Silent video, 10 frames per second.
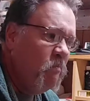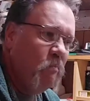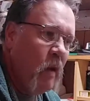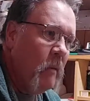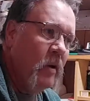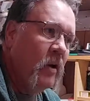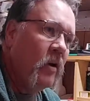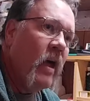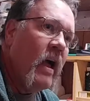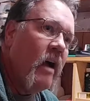maybe a year
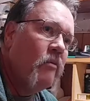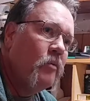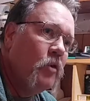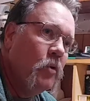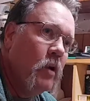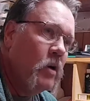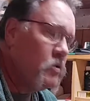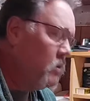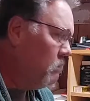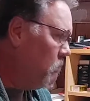and a half, 2 years
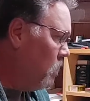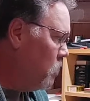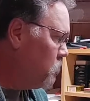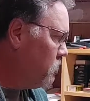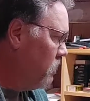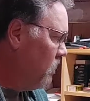at the most.